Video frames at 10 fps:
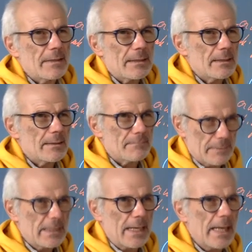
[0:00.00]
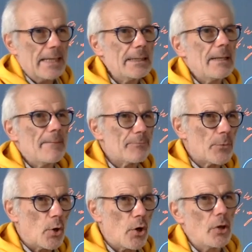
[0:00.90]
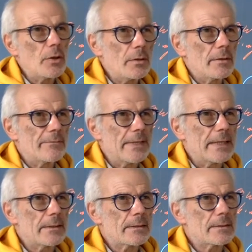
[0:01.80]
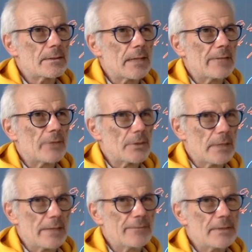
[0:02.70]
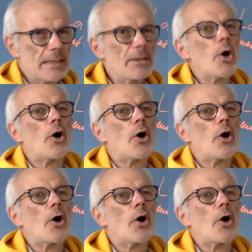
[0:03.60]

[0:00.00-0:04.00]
uh, yeah, all vehicles drive on the left side